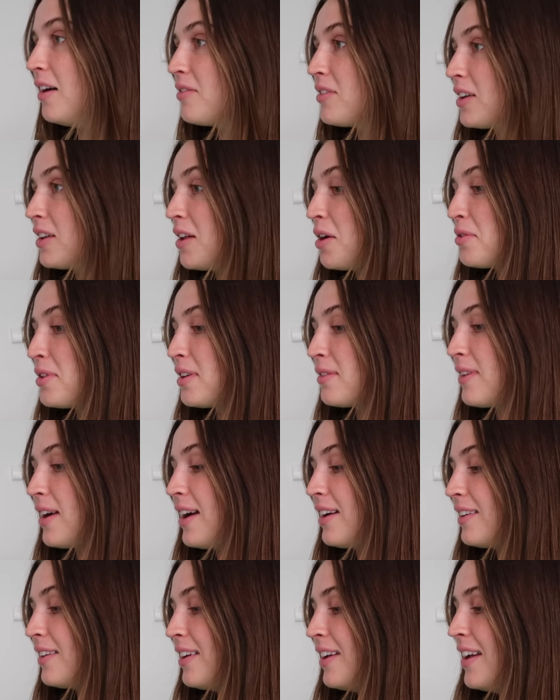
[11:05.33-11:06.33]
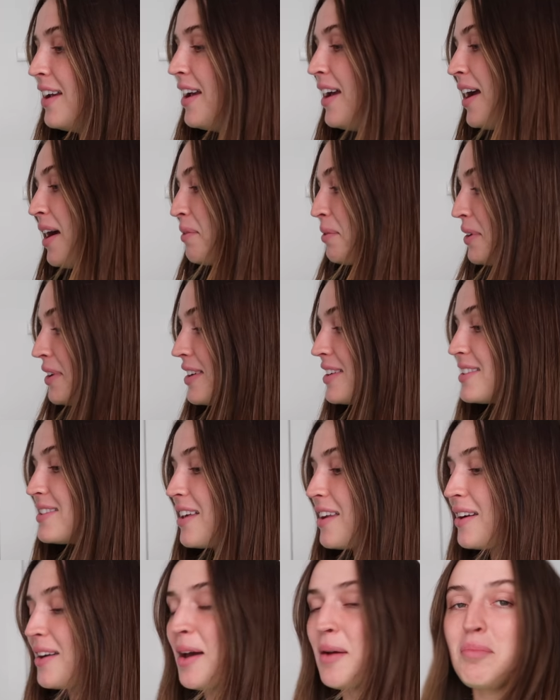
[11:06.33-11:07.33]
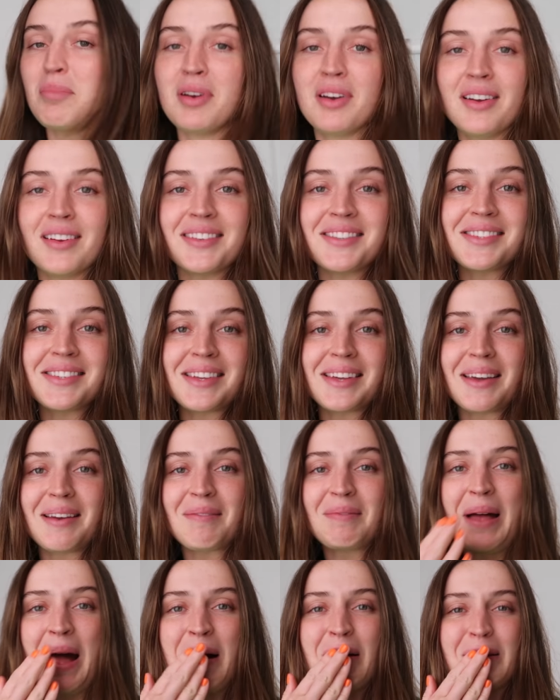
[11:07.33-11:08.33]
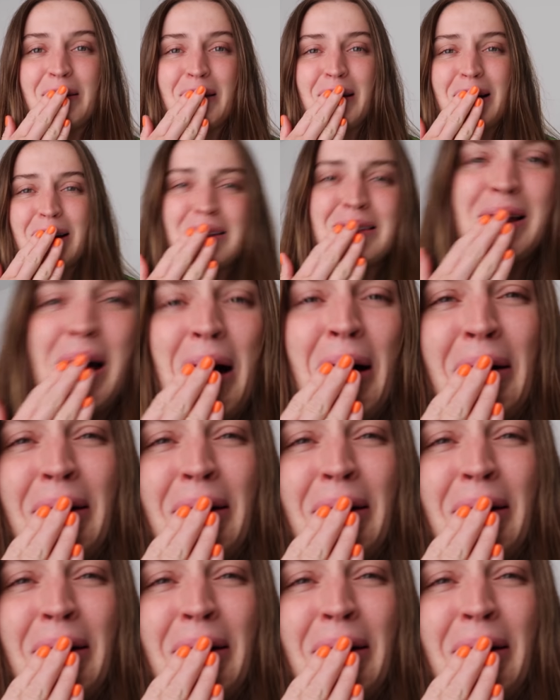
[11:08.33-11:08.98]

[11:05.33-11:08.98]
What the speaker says: of the clothing rack, and we're gonna set it up and see how it looks.